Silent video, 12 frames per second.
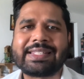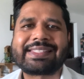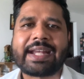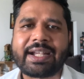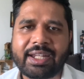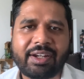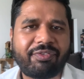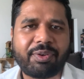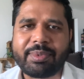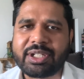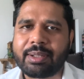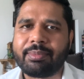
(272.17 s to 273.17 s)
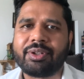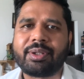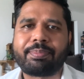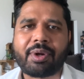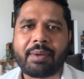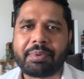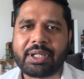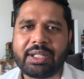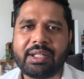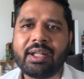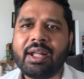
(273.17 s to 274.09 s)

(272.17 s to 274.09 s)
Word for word: the static information about the property